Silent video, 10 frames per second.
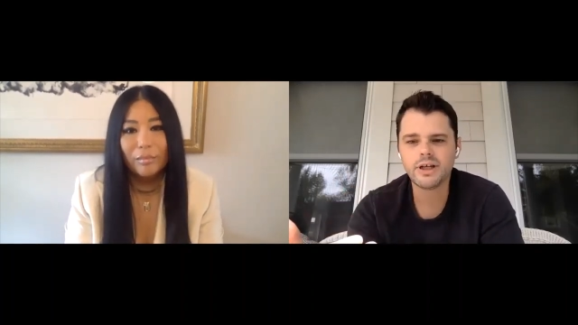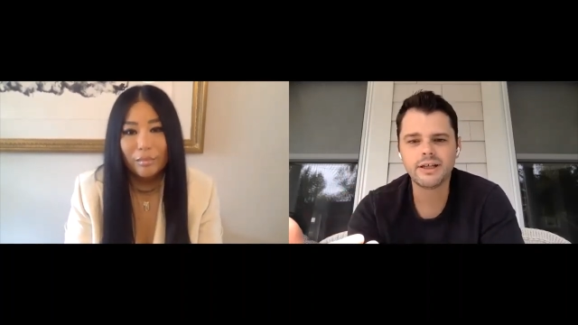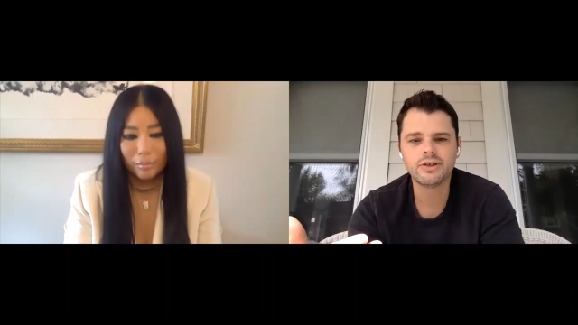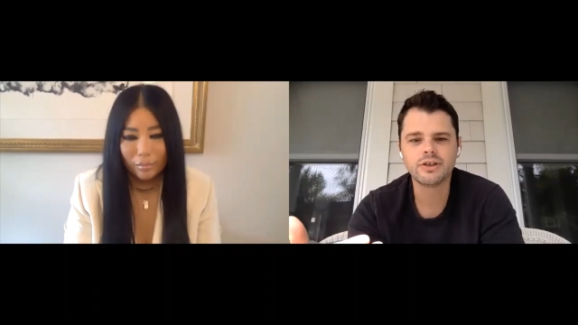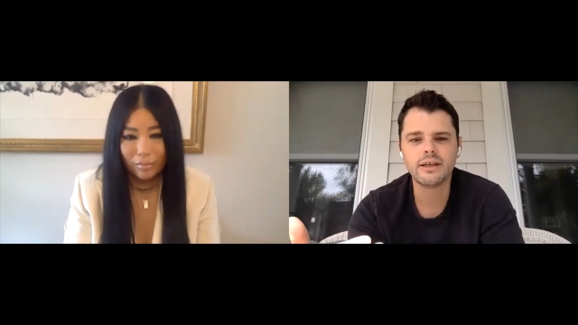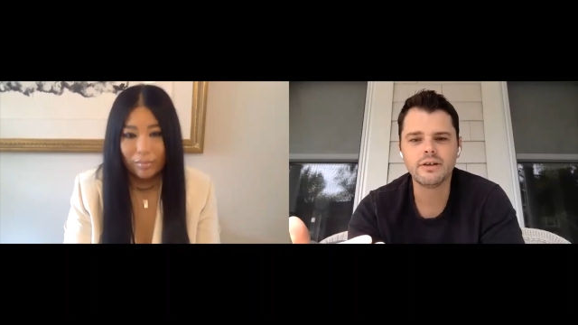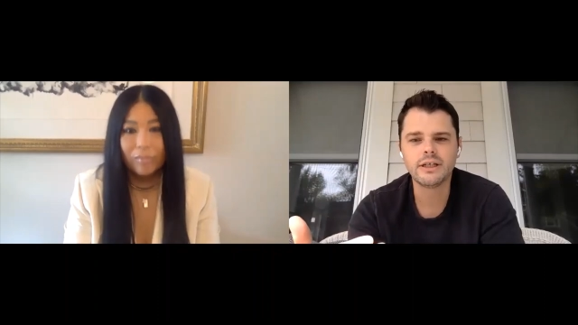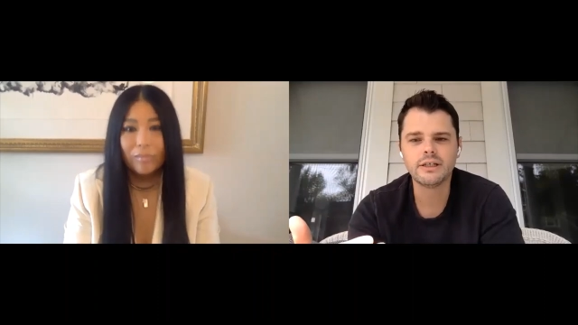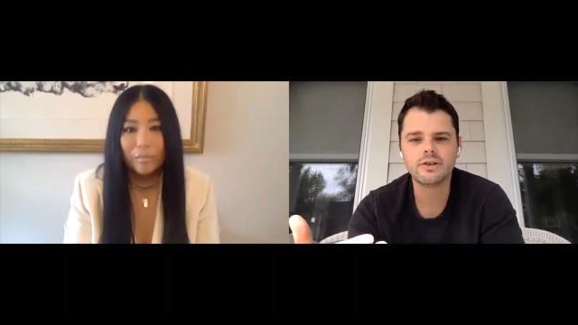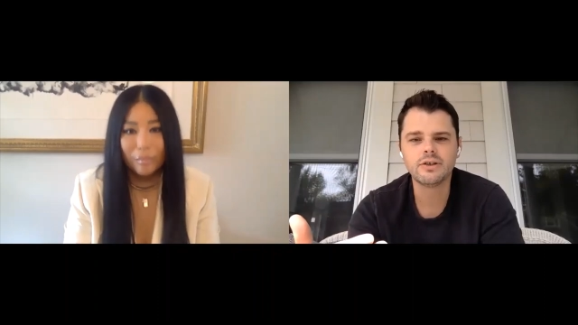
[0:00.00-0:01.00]
Speaker 1: the changes that
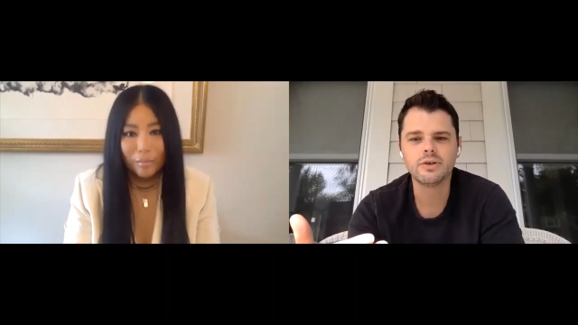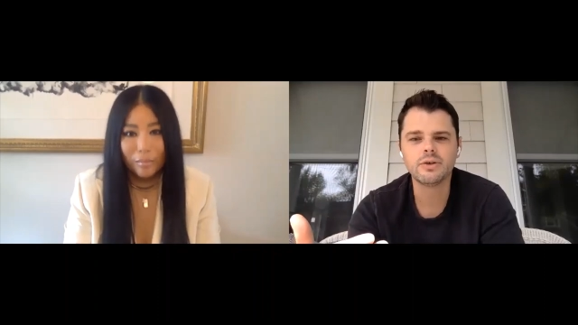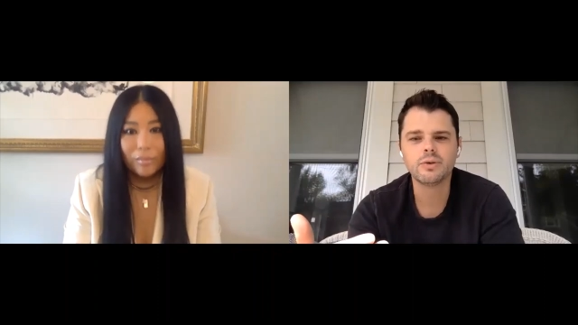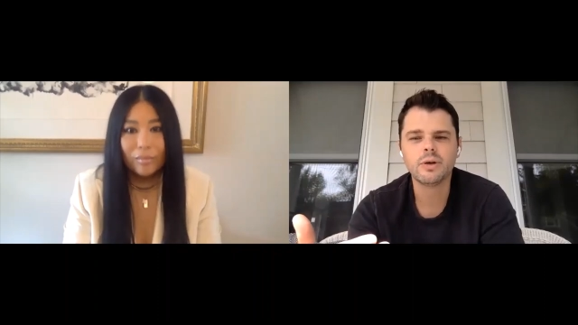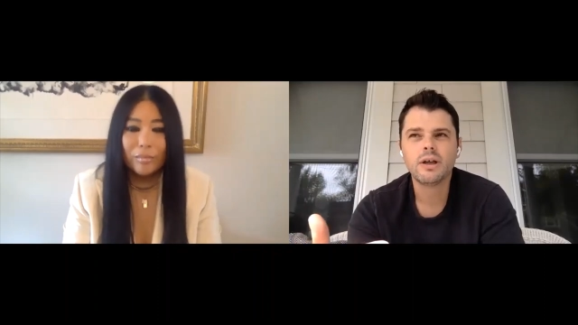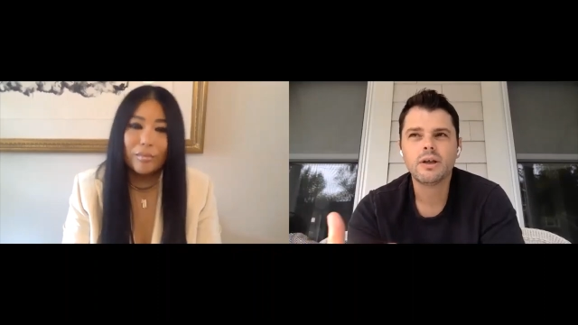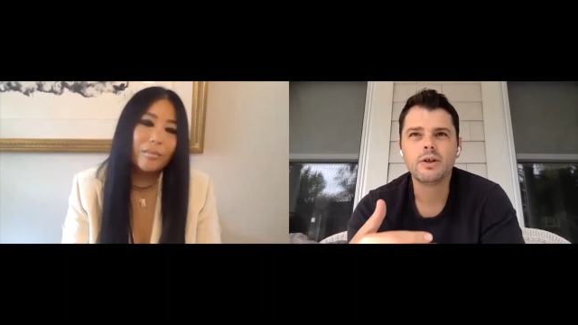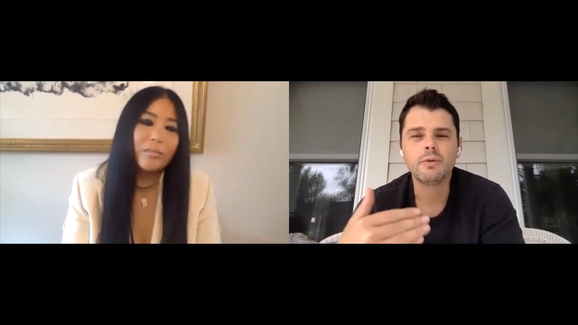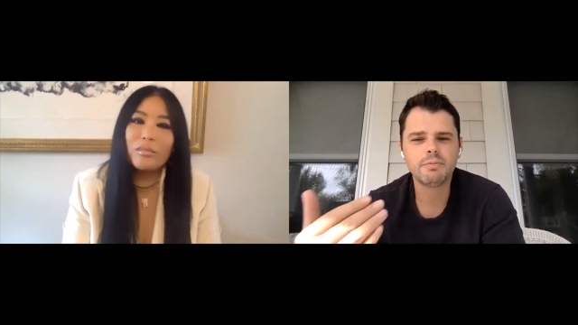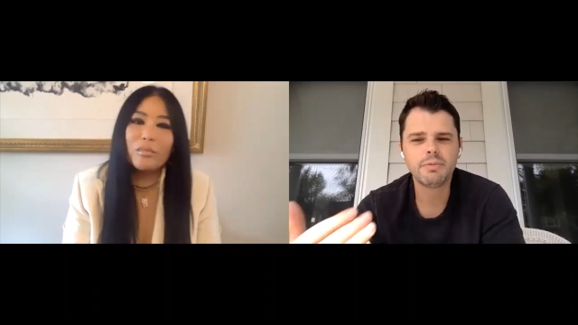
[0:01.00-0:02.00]
you need to,
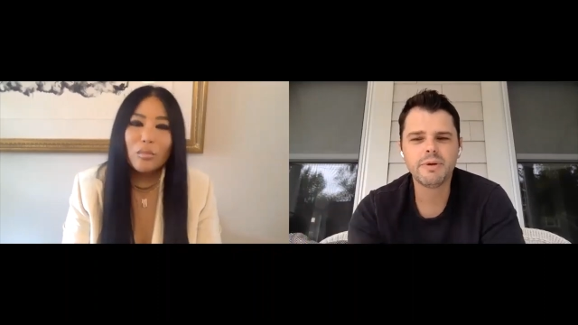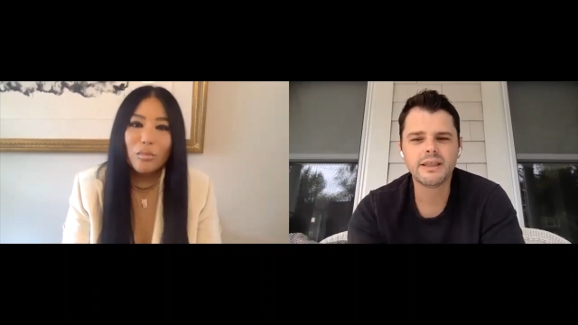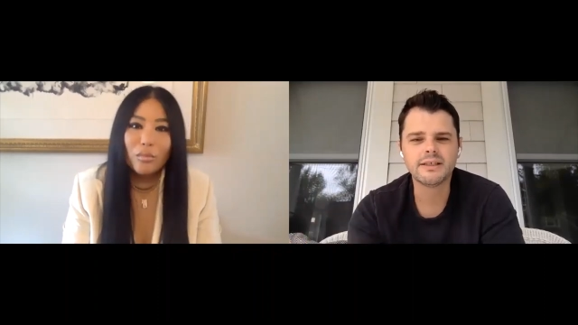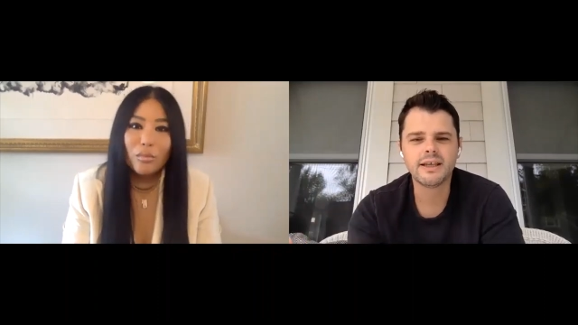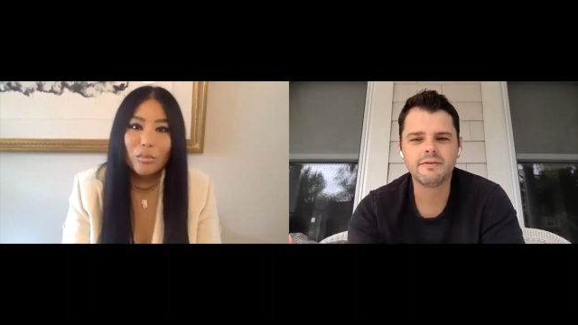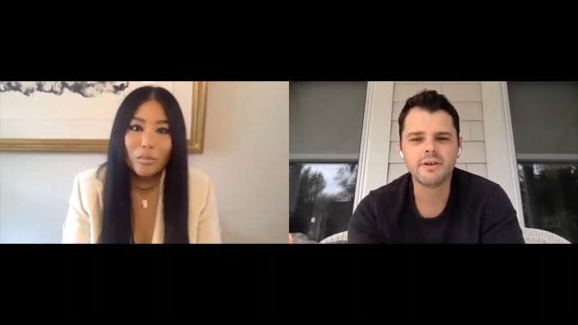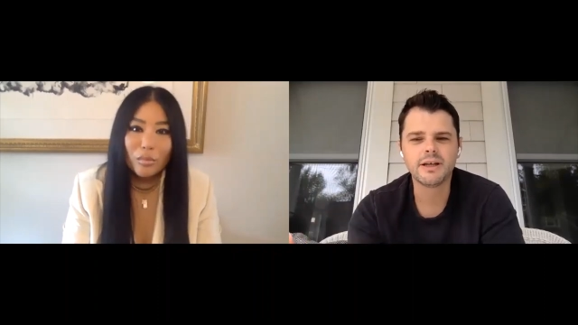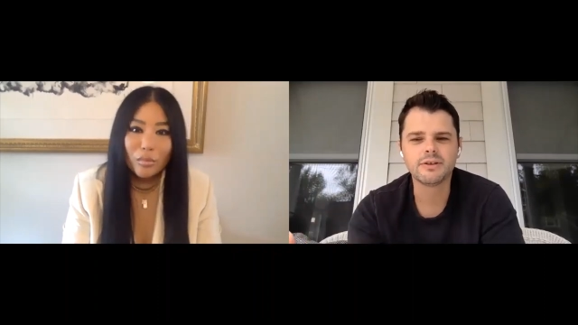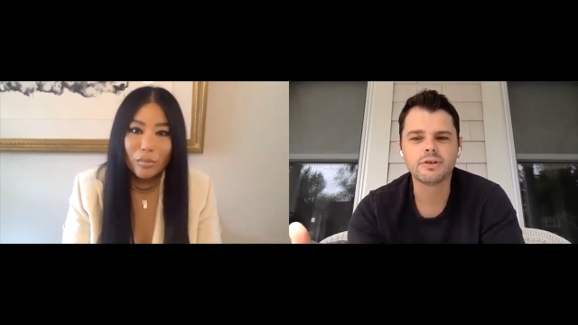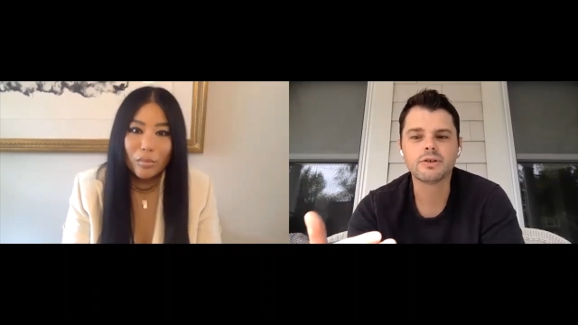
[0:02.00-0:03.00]
you implement these
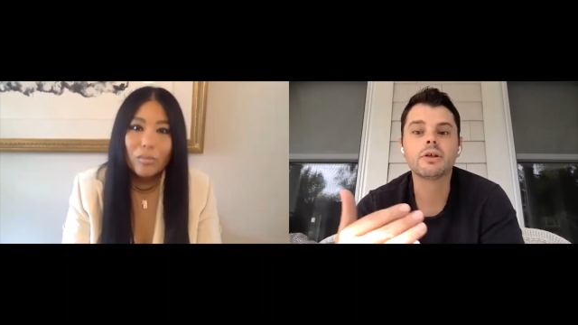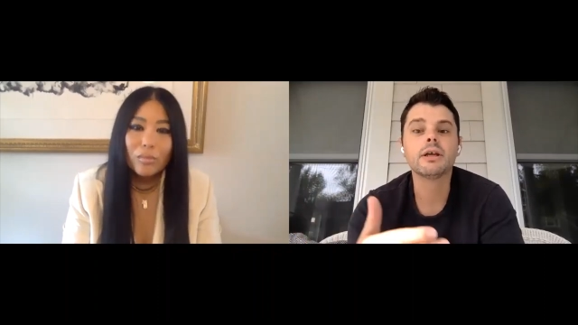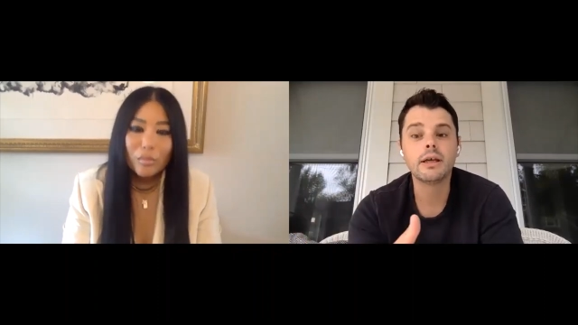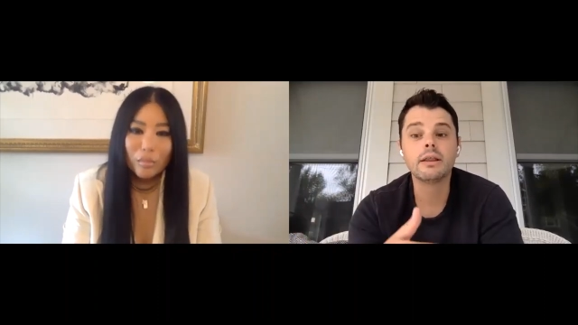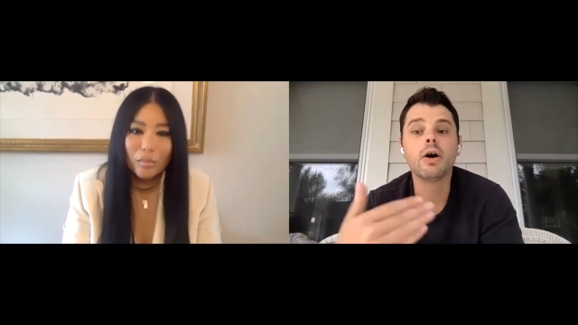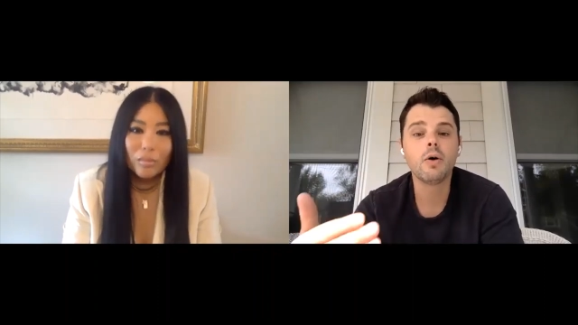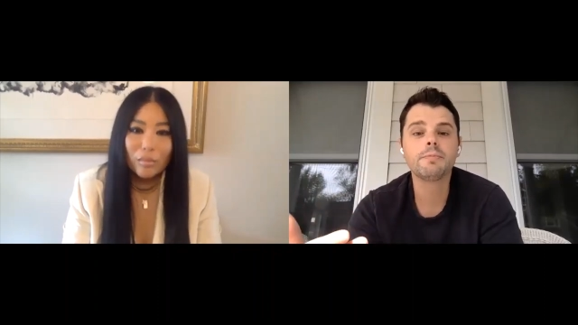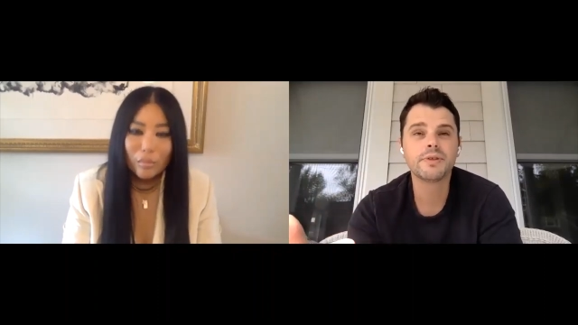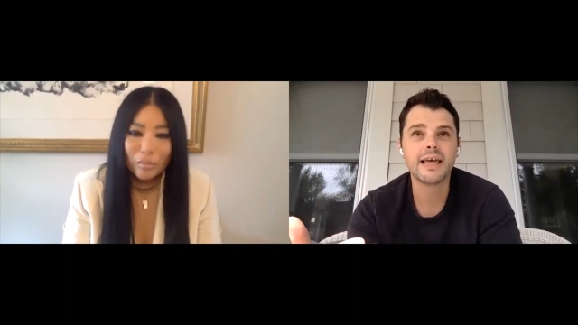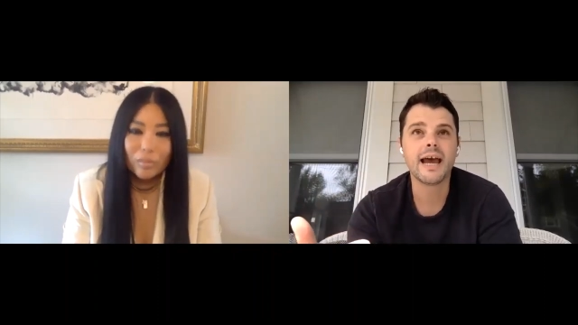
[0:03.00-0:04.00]
safety measures in the
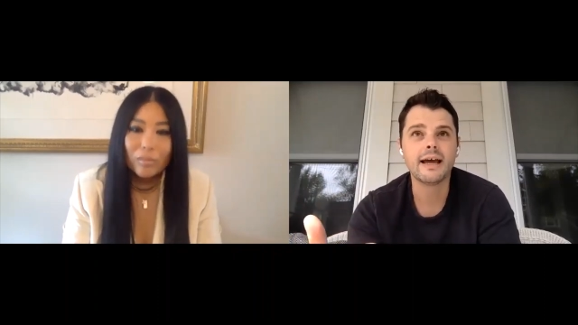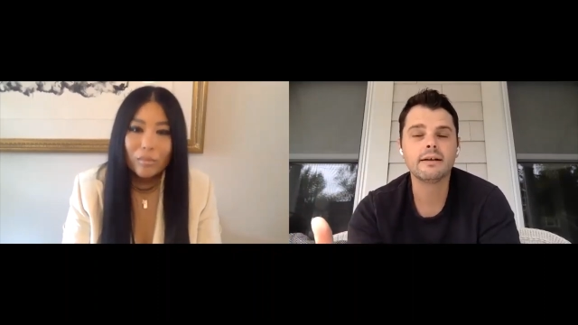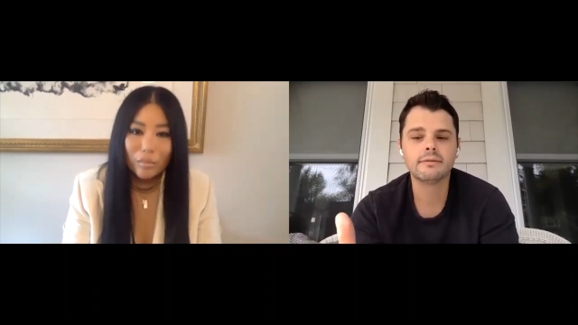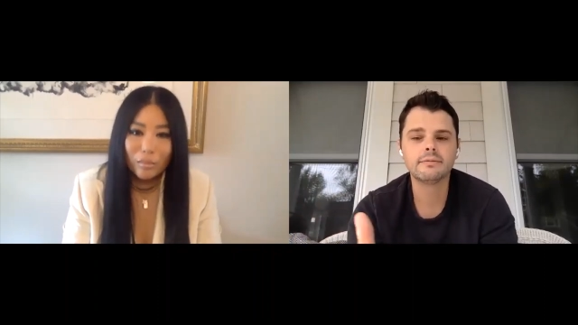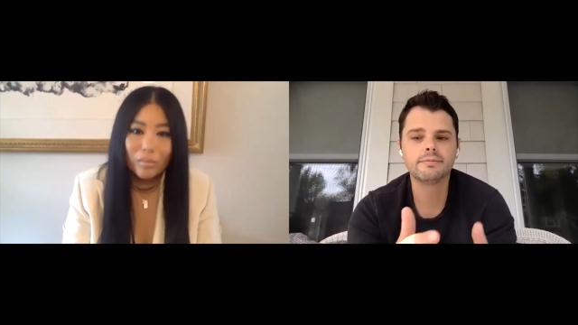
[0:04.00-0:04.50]
hopes mm-hmm. that